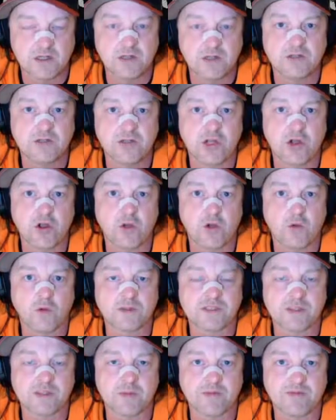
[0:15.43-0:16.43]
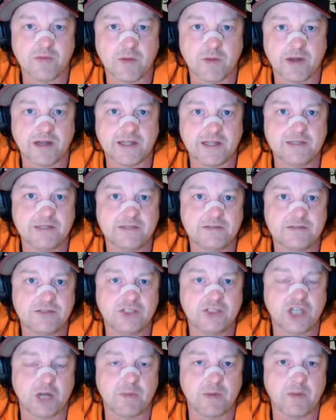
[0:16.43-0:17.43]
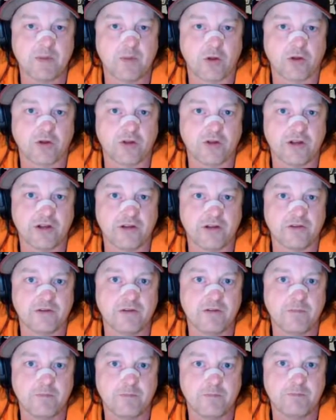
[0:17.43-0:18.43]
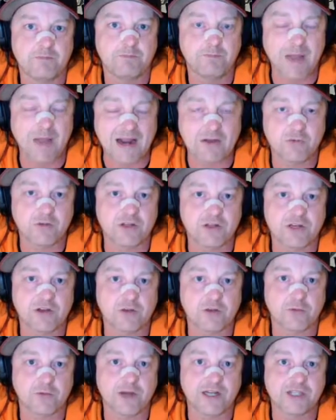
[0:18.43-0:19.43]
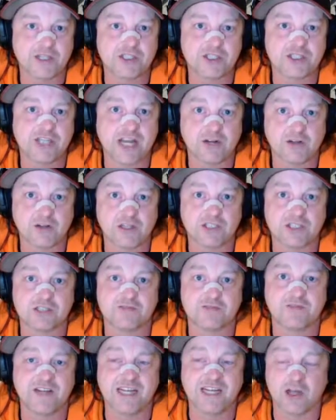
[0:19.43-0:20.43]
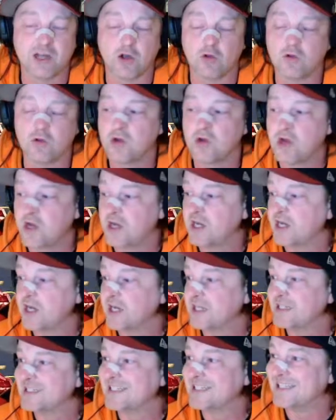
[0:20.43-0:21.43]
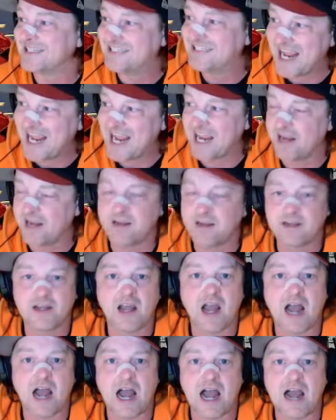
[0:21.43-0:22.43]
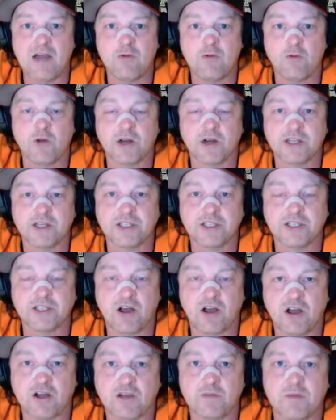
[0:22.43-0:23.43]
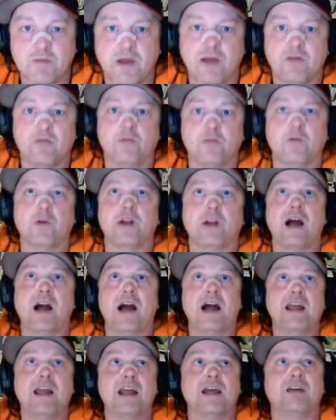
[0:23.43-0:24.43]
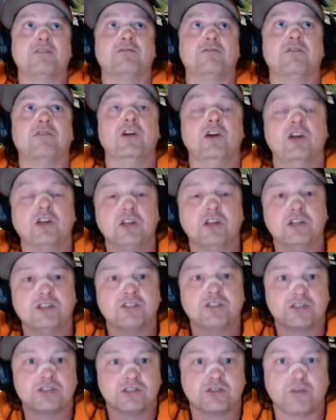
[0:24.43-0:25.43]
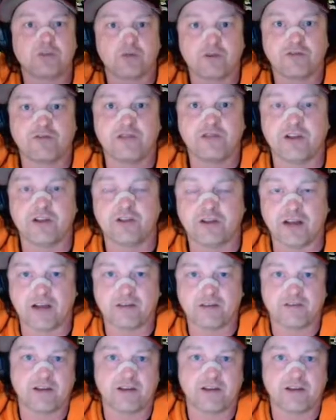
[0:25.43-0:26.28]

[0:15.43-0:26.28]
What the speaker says: Yo, what's up everybody? JohnBParker here, back with another Raid Shadow Legends video. Today, I wanted to talk about what I have sort of figured out,